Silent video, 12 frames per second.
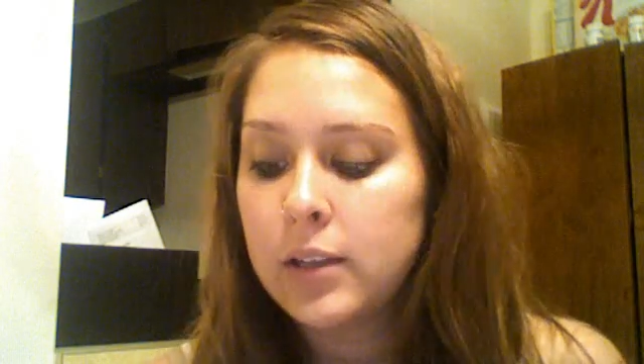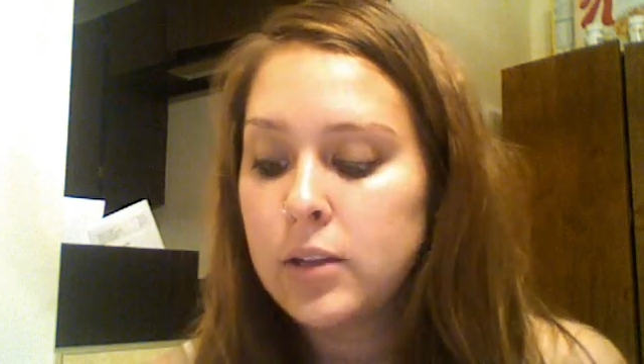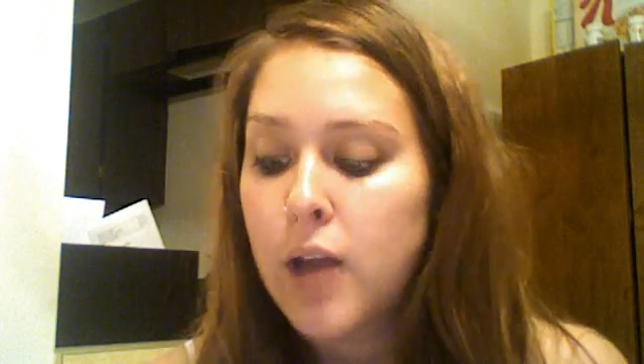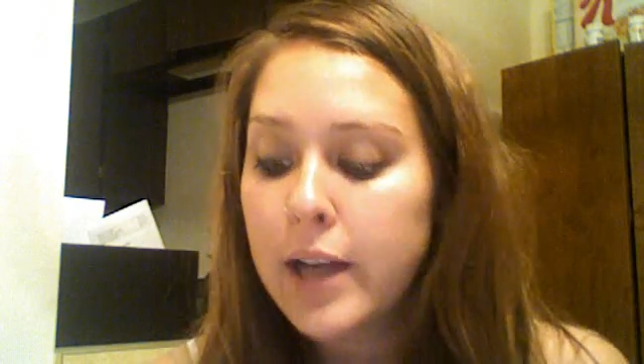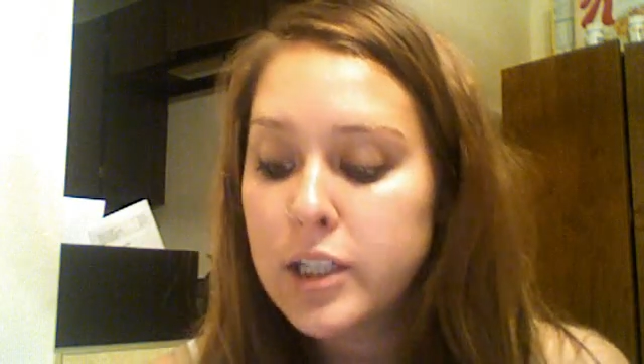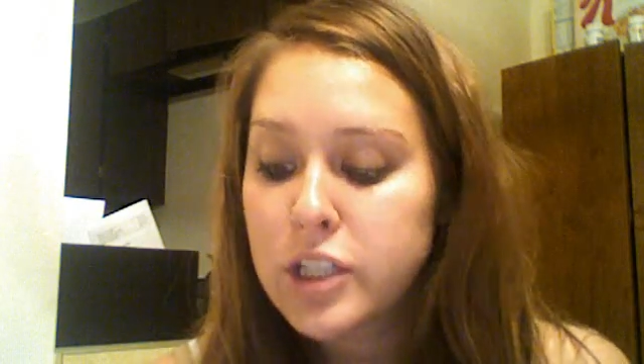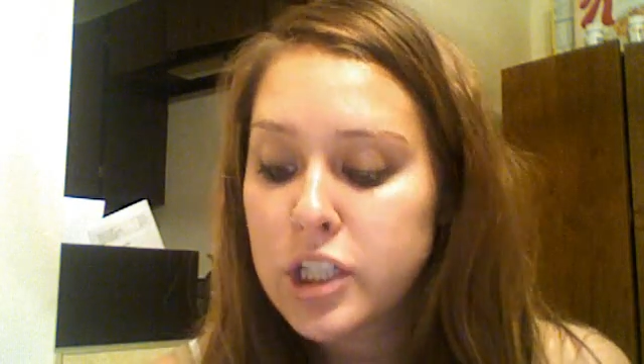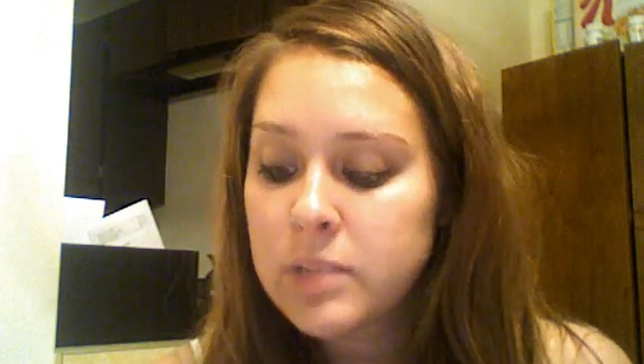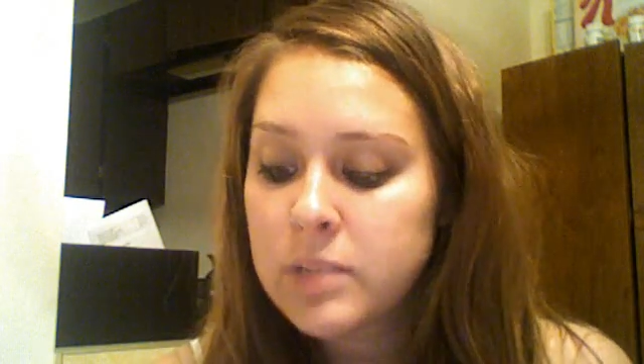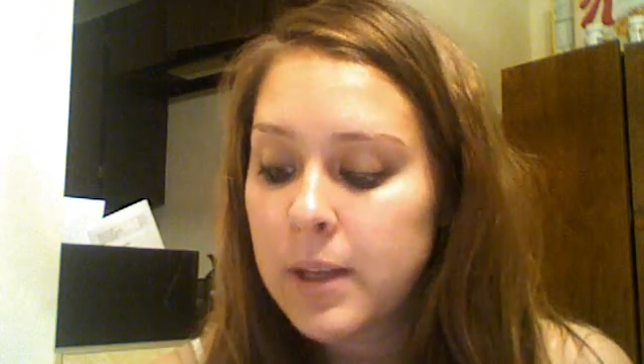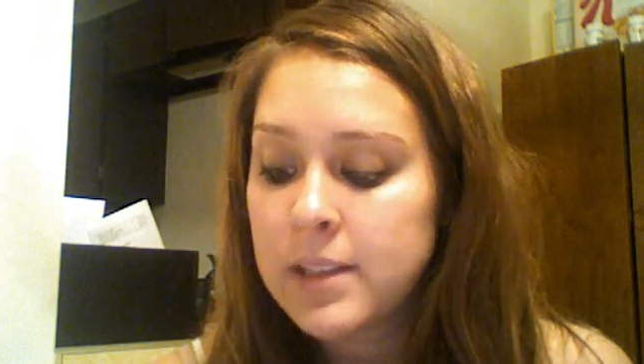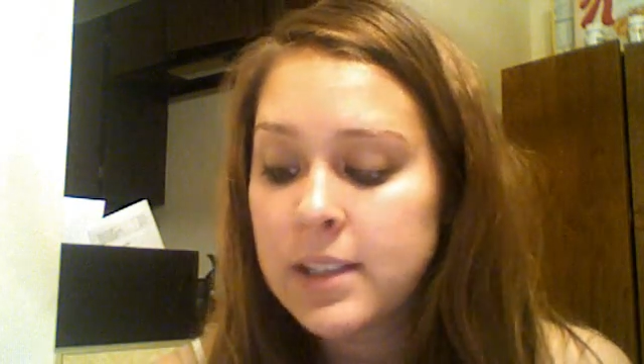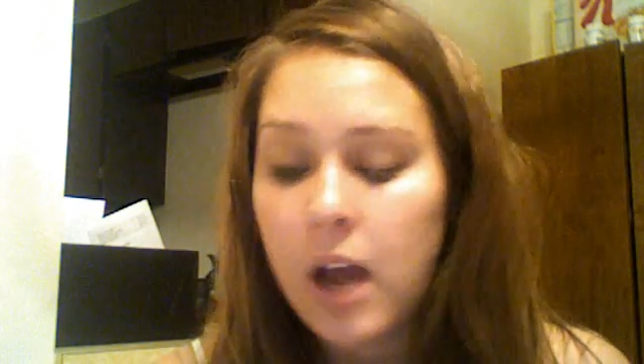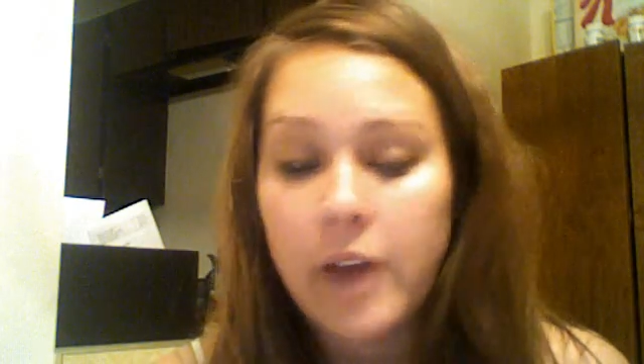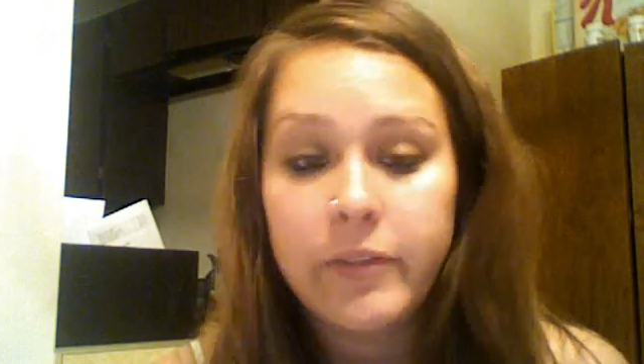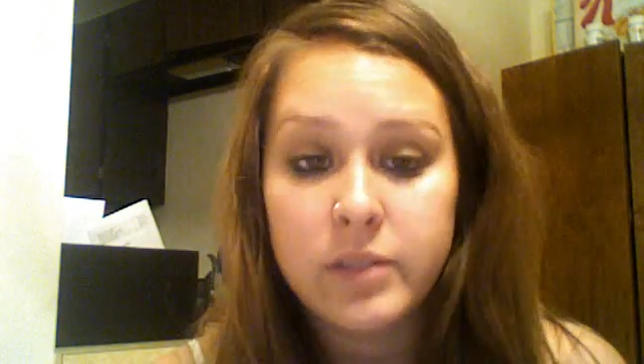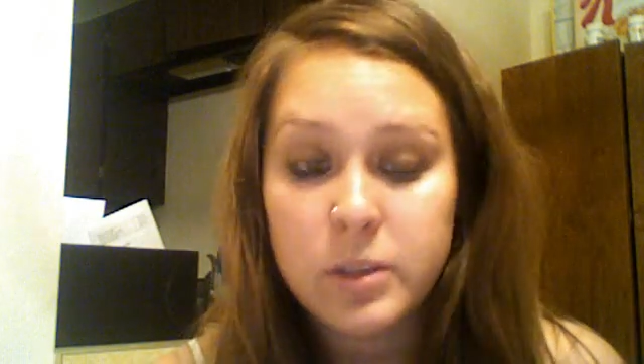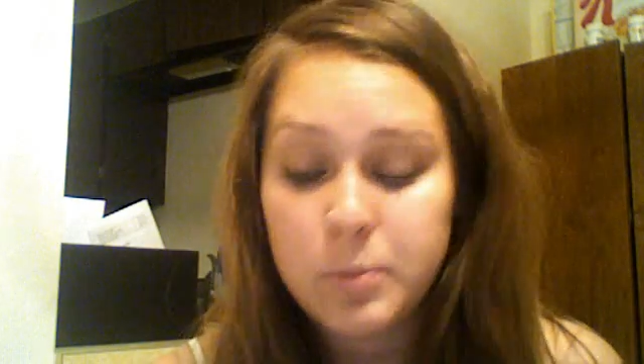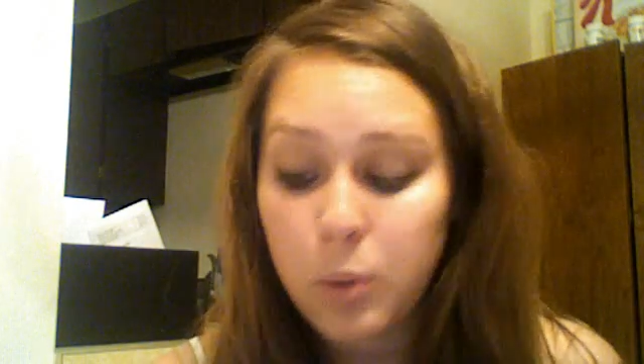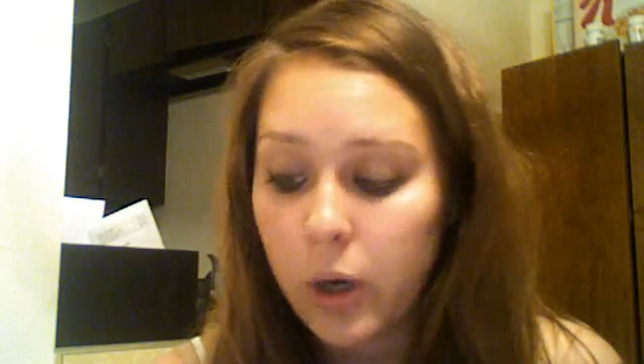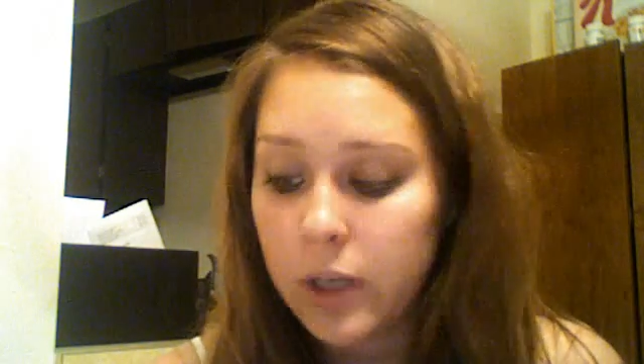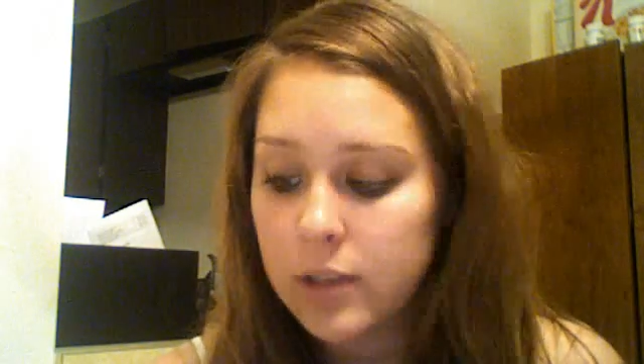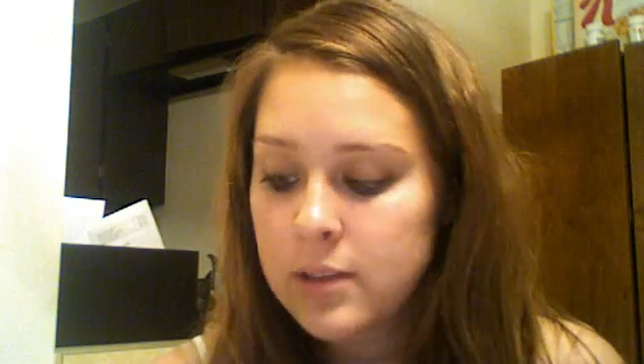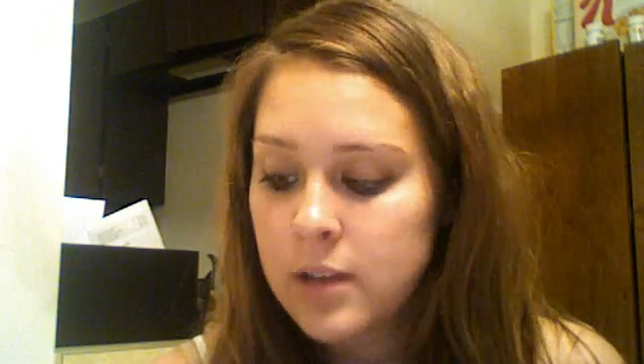not just basing off of
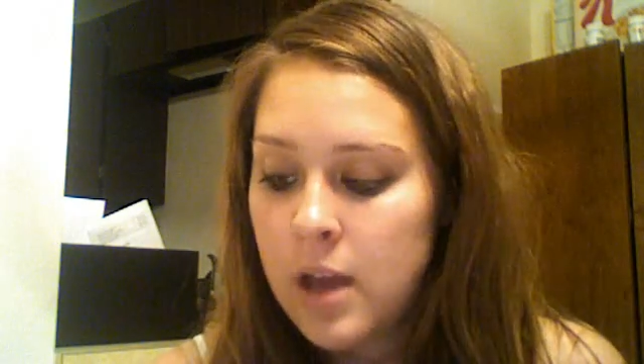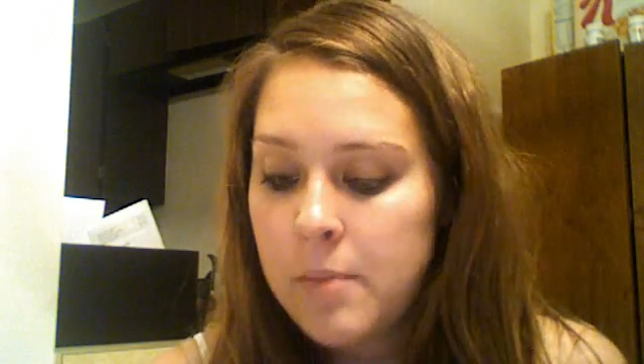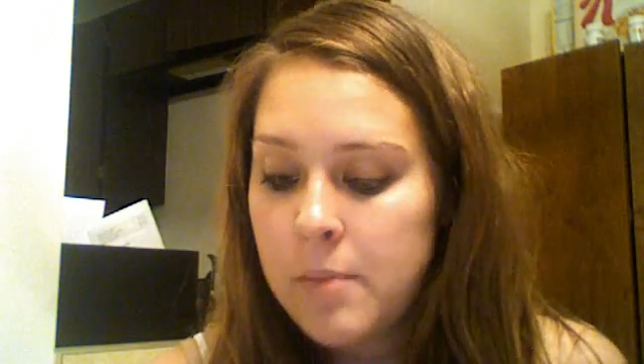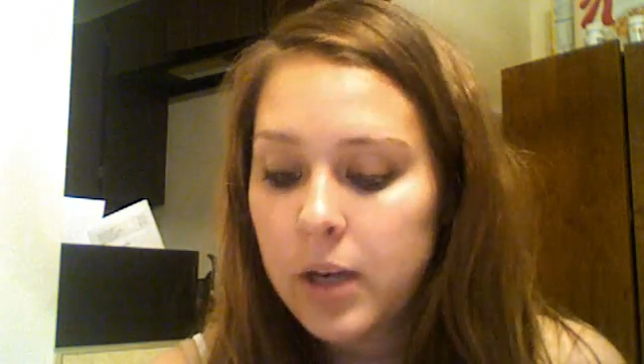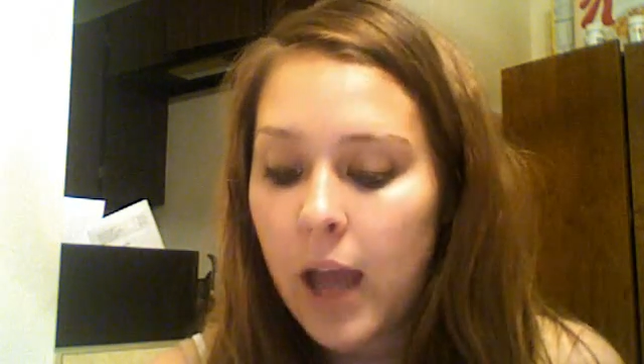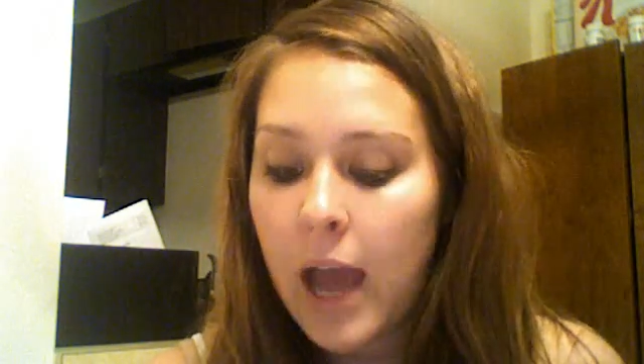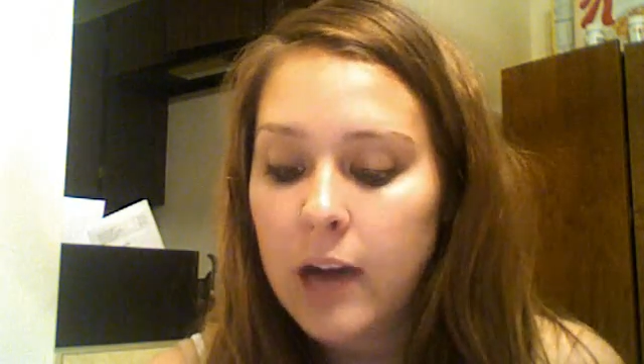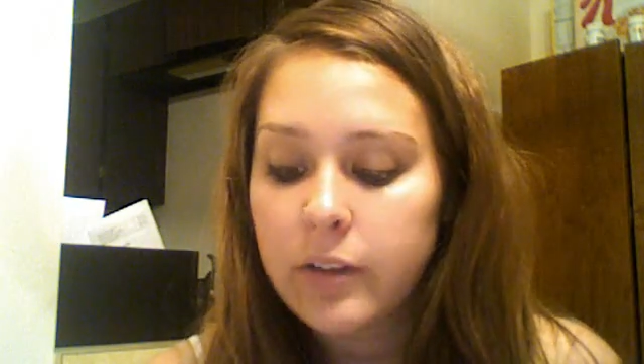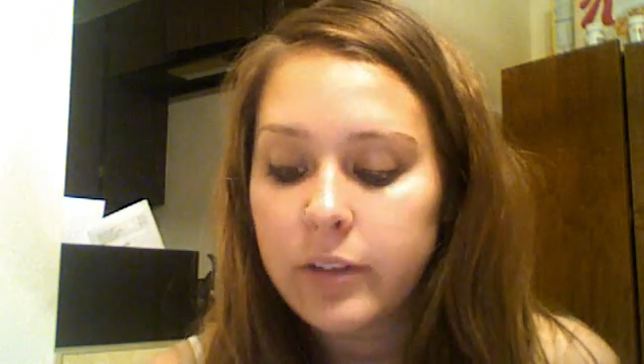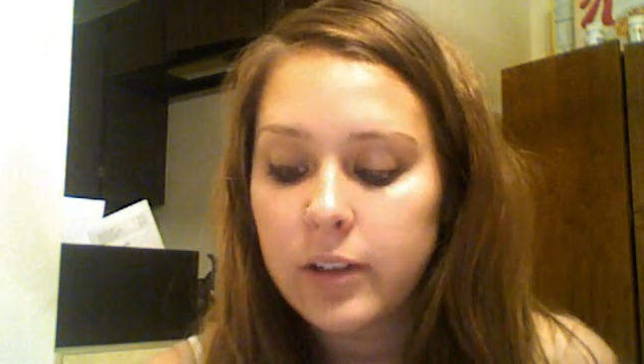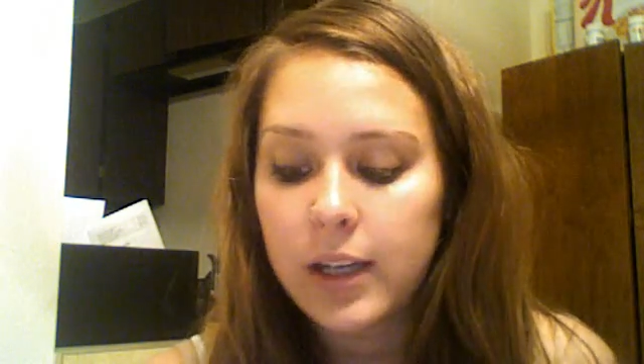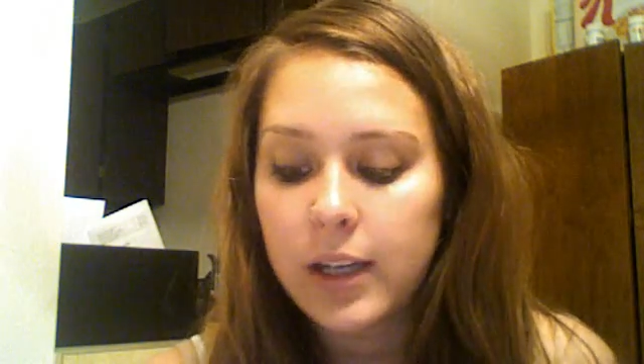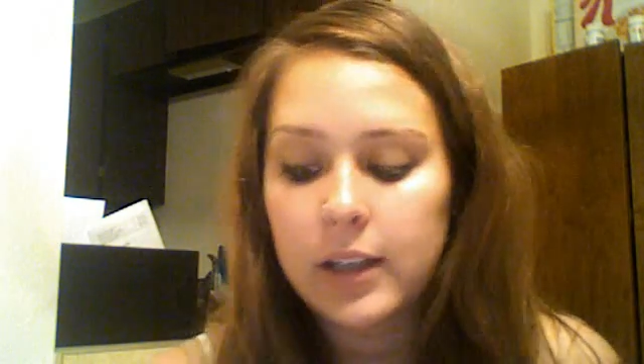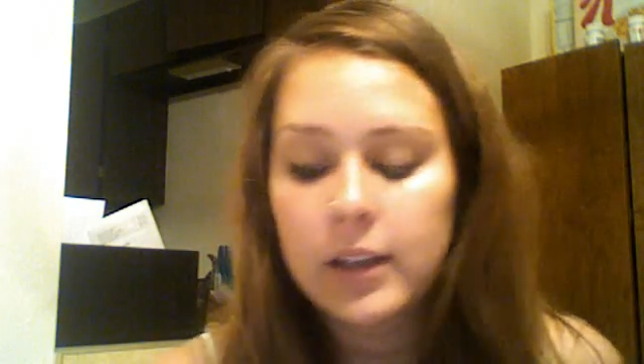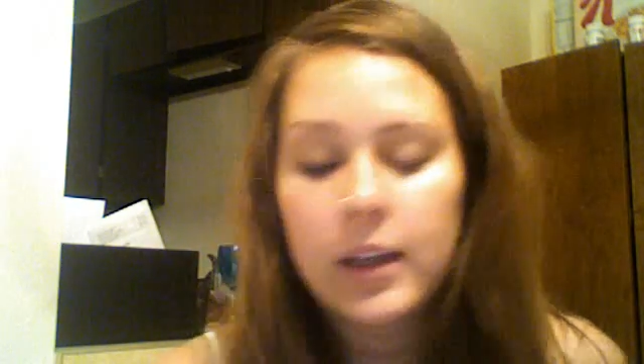sports, but however, like